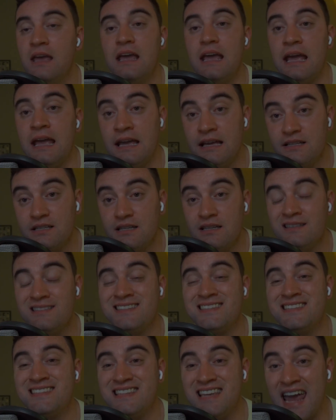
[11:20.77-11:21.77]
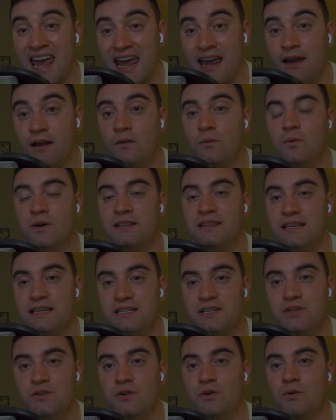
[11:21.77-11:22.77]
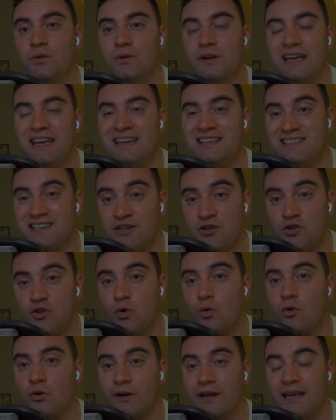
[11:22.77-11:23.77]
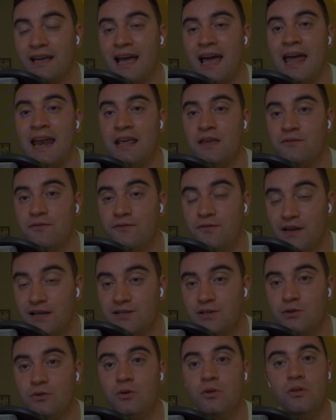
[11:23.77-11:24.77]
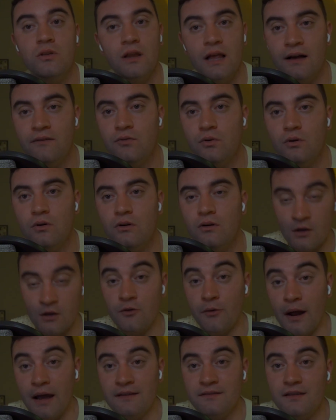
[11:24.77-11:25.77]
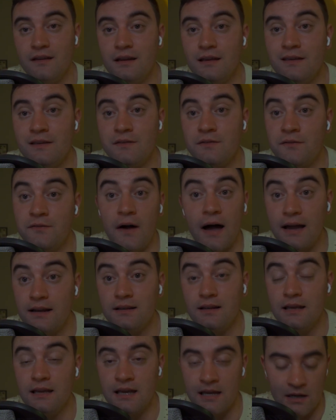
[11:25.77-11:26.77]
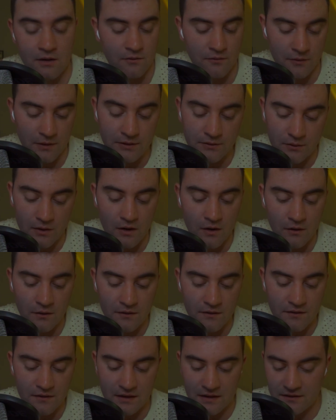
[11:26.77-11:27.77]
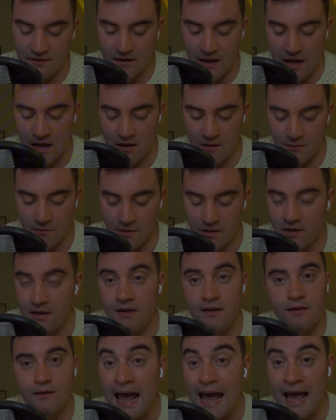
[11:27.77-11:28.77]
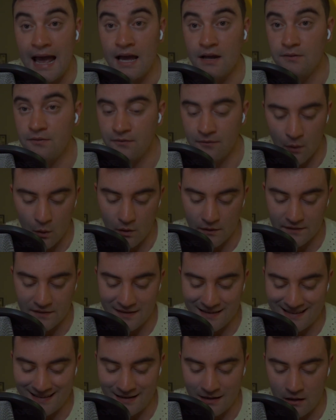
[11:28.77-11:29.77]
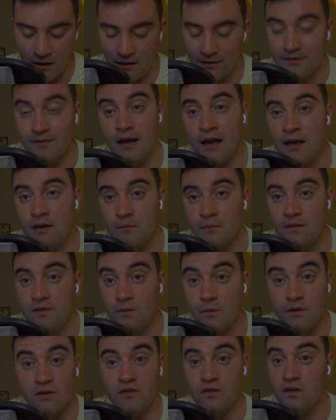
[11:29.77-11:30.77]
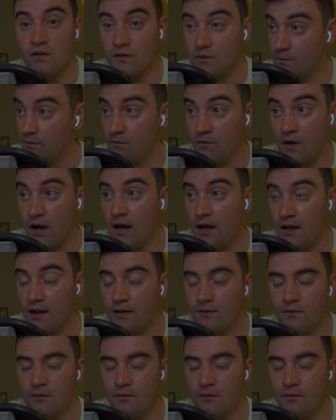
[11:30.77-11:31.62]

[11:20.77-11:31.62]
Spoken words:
It's insane what this dude is enduring at a physical level. Granted, he's finally getting free throws this game. He had 14 attempts, which is fine.